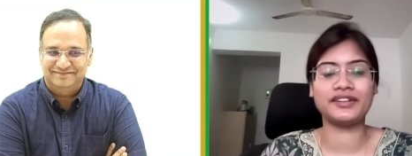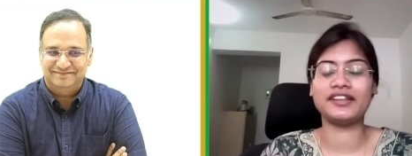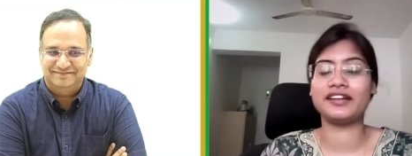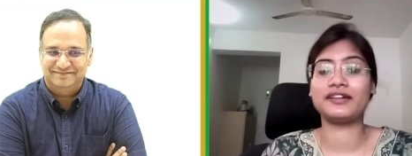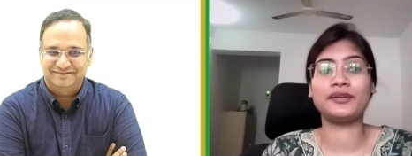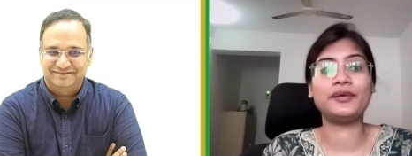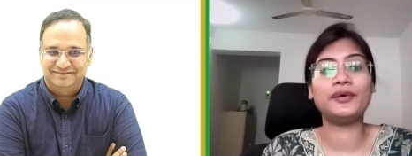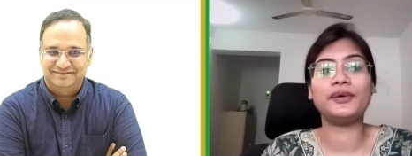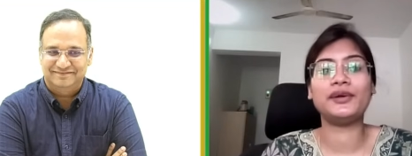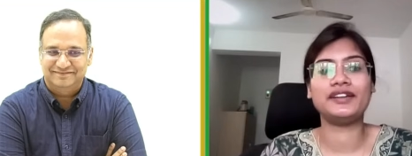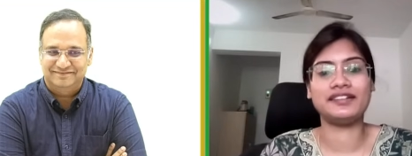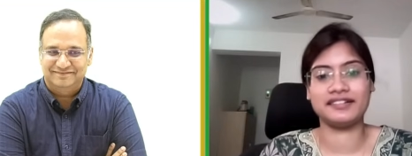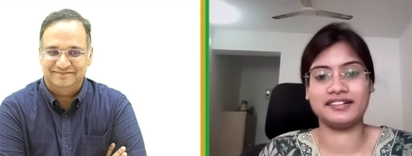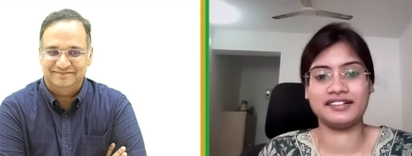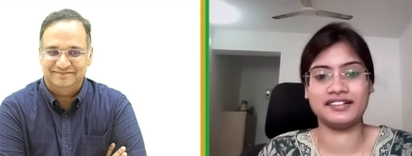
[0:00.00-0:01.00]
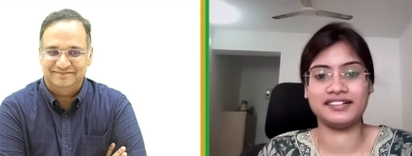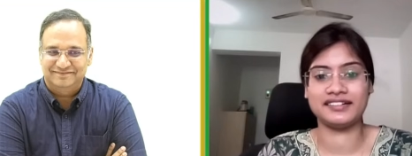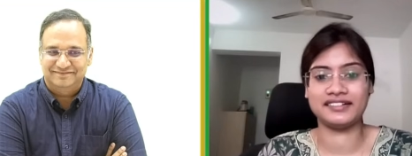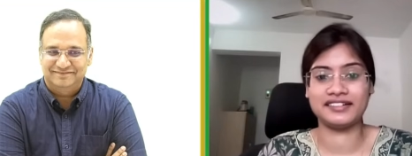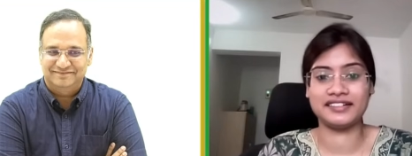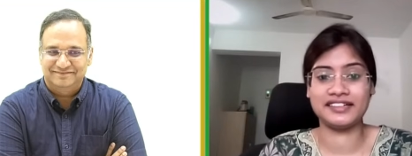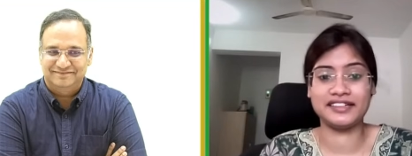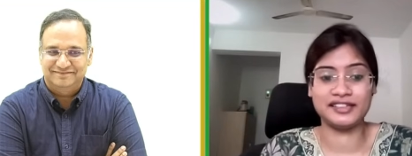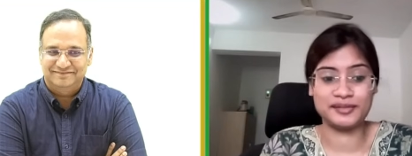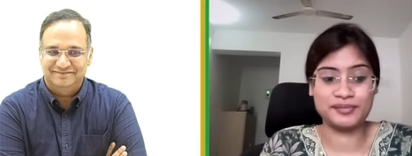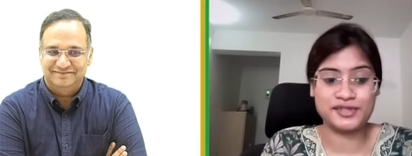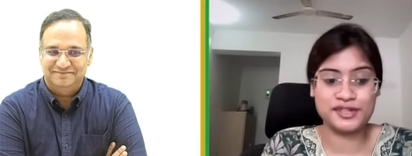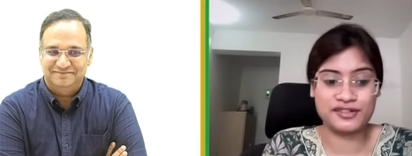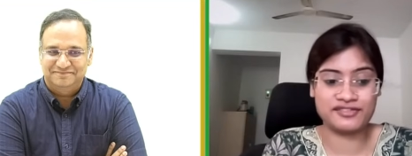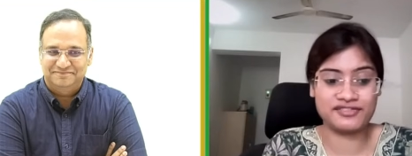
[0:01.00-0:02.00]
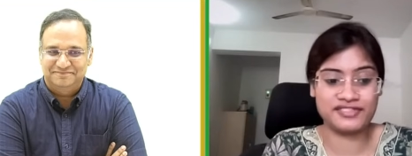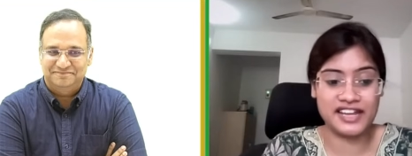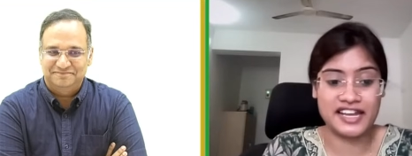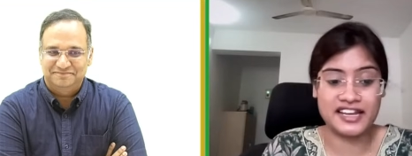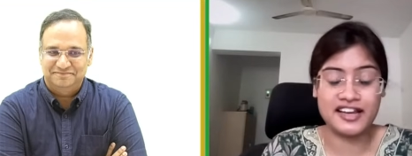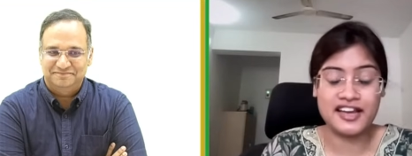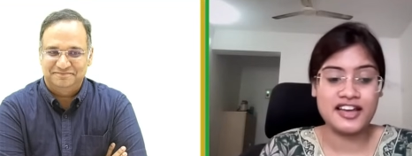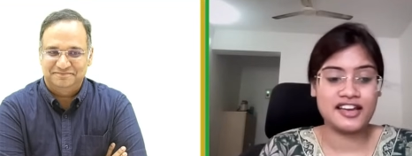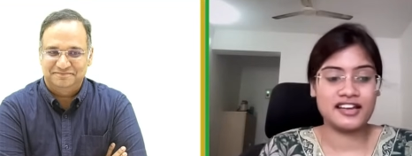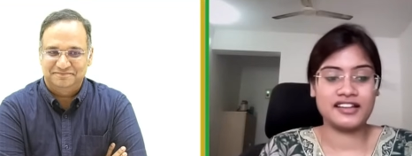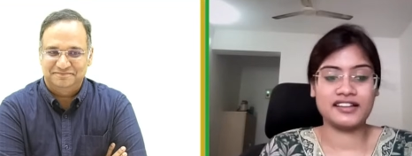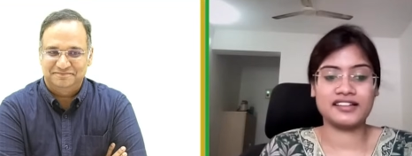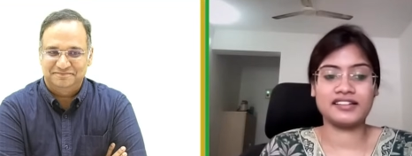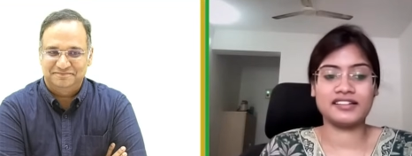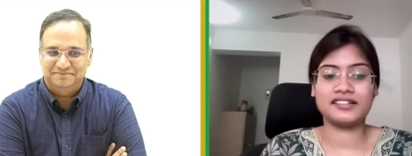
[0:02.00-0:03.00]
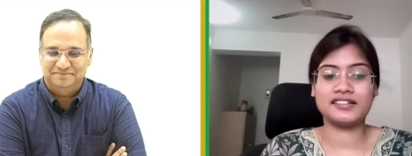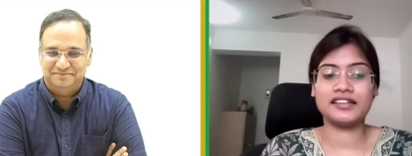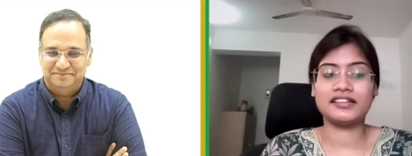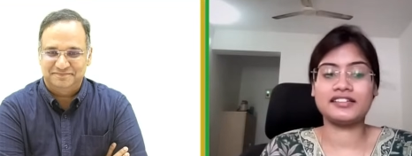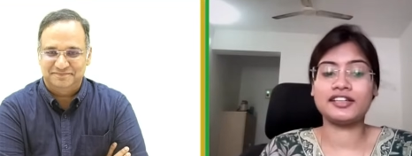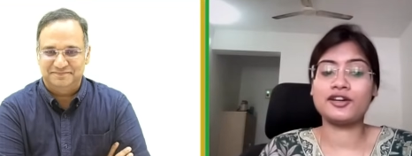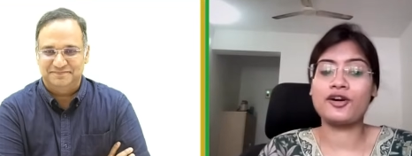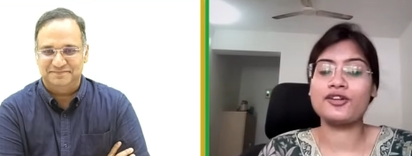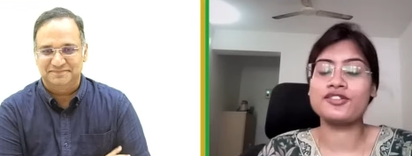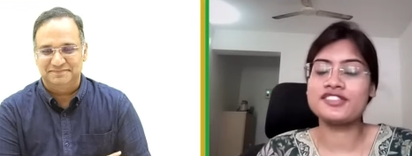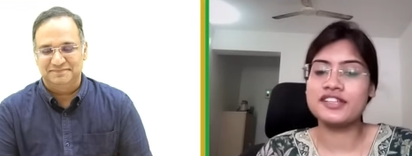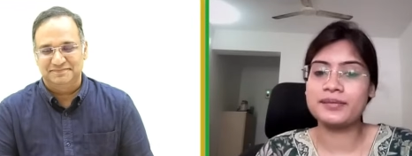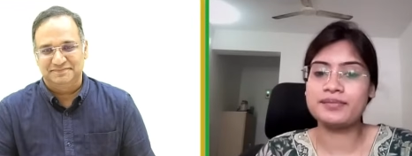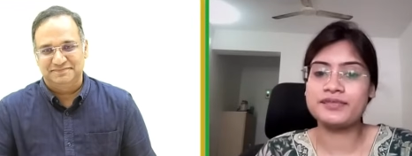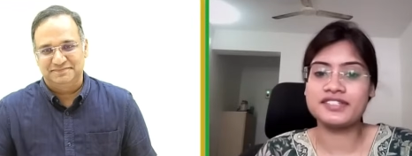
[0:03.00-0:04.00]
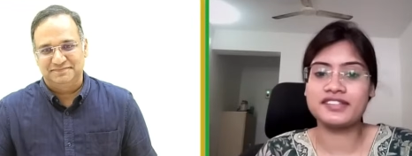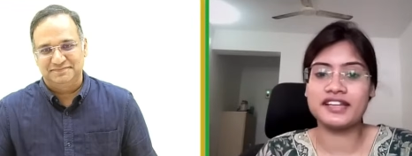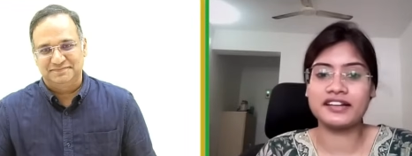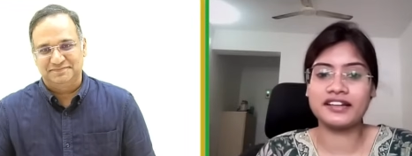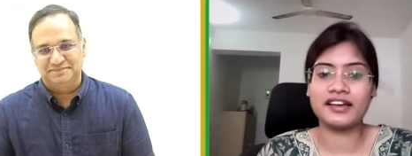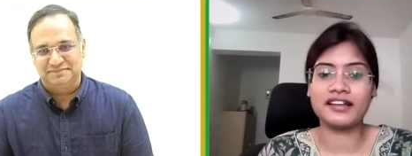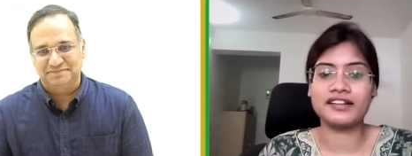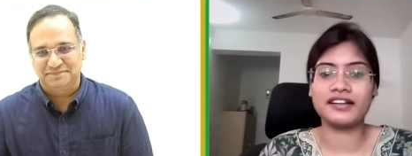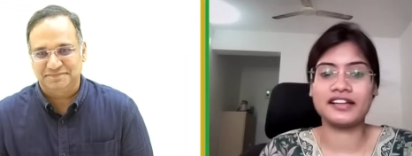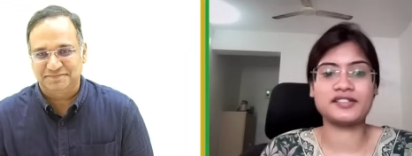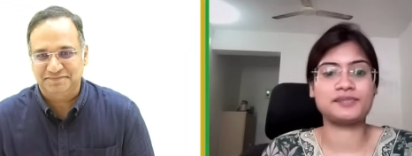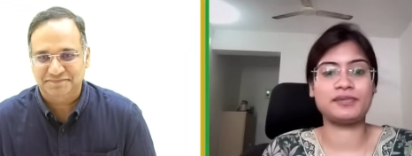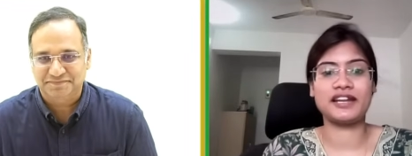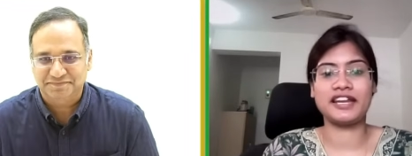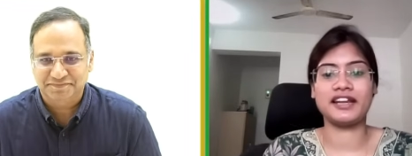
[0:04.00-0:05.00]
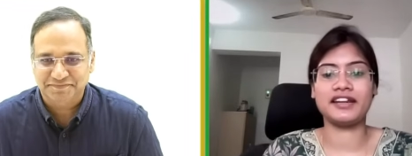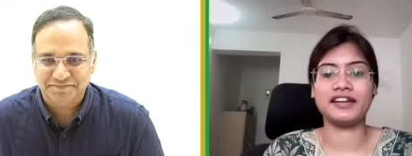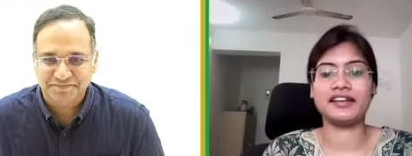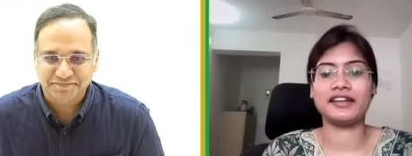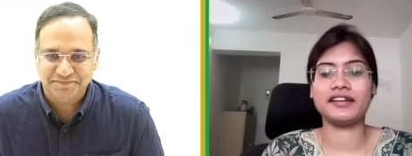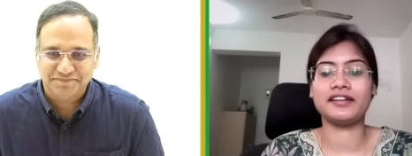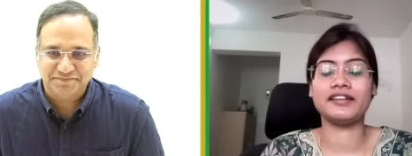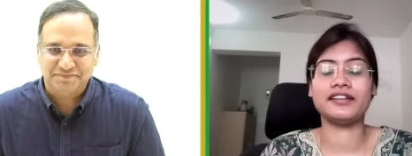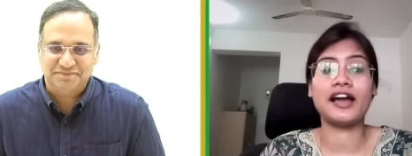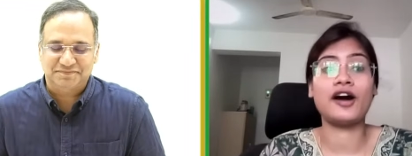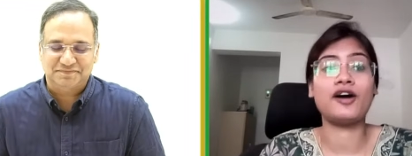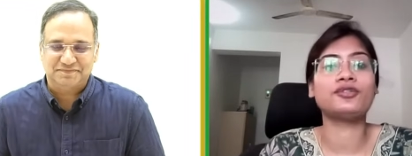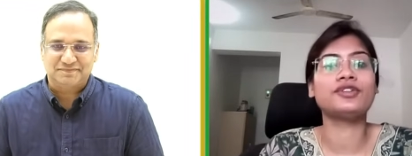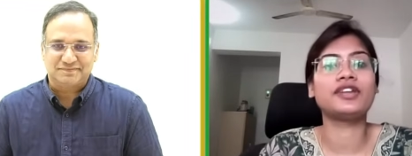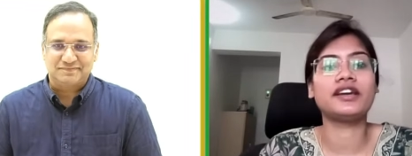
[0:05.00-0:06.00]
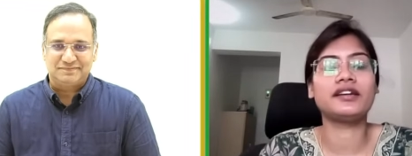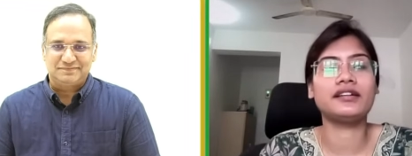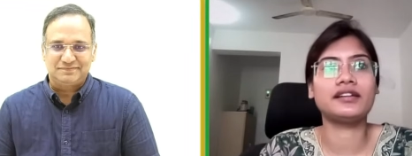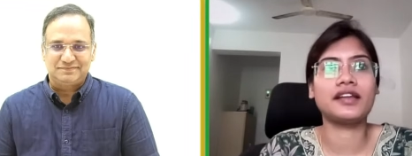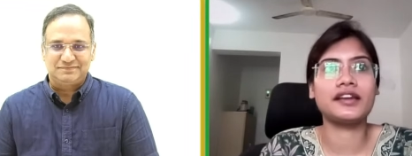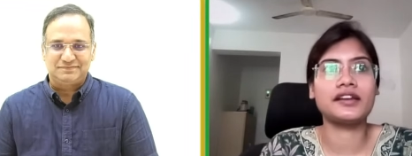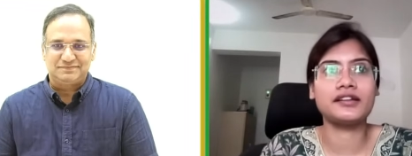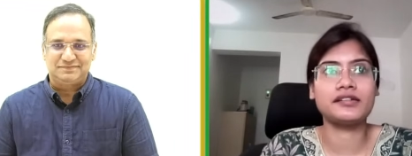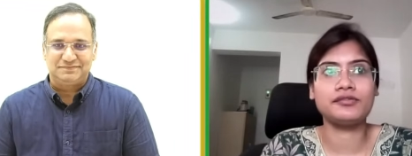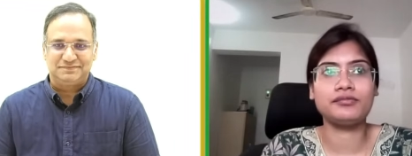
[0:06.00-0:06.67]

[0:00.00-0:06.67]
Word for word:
Speaker 1: They're gold uh, in terms of like uh, the concepts that are explained and how they like